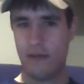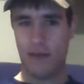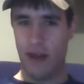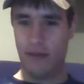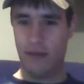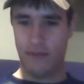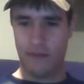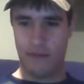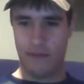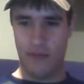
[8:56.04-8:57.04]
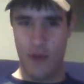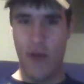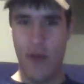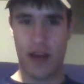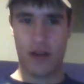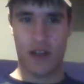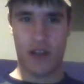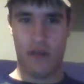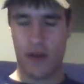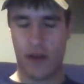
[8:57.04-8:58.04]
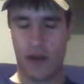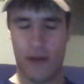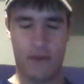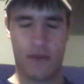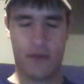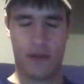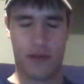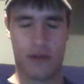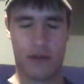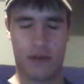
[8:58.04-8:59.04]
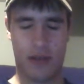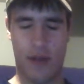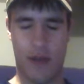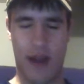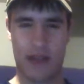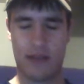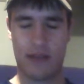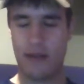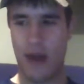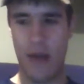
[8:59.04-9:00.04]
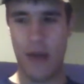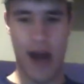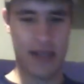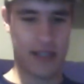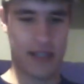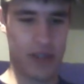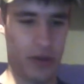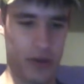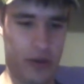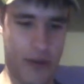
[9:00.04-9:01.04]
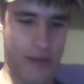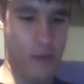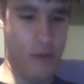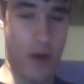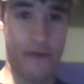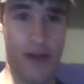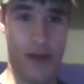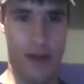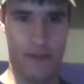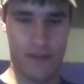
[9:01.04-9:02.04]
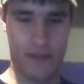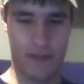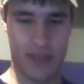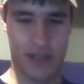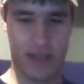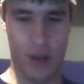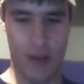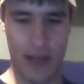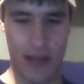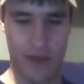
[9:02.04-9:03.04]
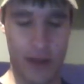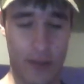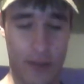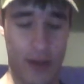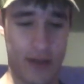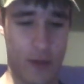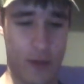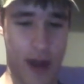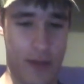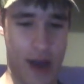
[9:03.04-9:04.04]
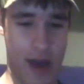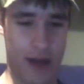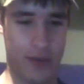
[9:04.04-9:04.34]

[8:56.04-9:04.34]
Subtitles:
Like, you'd make yourself look like a dumbass. I mean, I still do. My one friend still makes fun of me because of the way I pack,